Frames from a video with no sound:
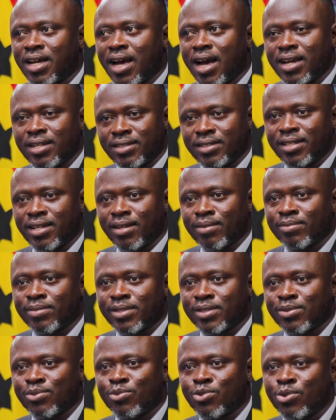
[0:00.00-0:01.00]

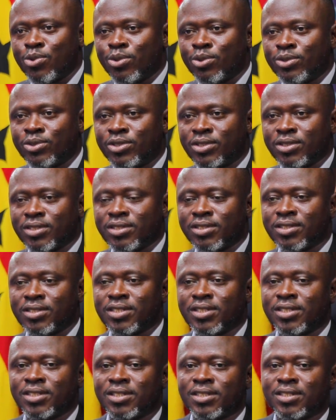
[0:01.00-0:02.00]
items would
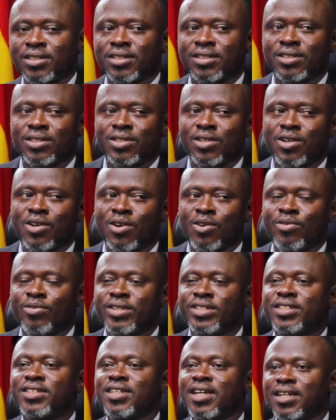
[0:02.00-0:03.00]

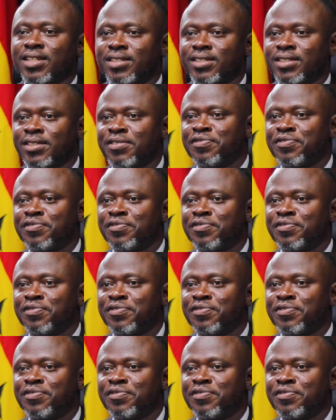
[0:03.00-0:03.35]
originally